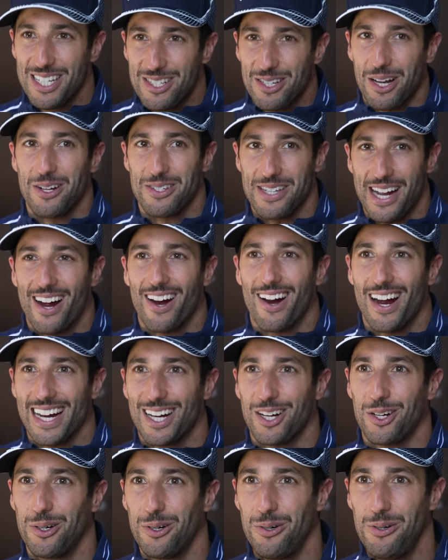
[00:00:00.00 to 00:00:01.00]
So I was like, all right,
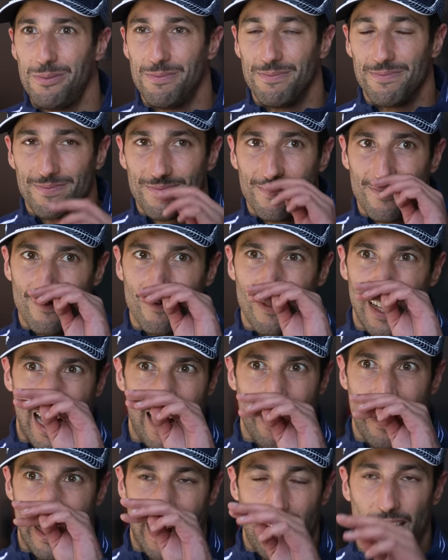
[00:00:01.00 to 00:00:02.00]
cool
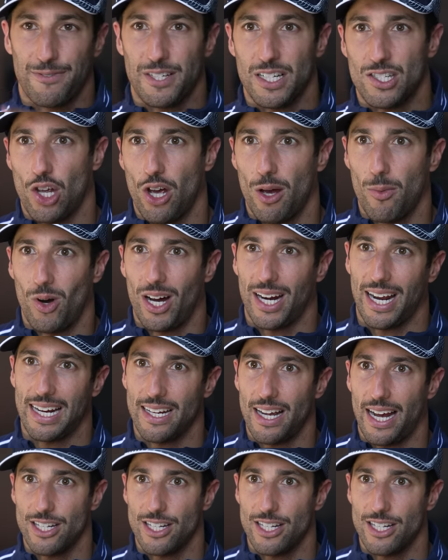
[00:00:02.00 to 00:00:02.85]
and then after turn one, I,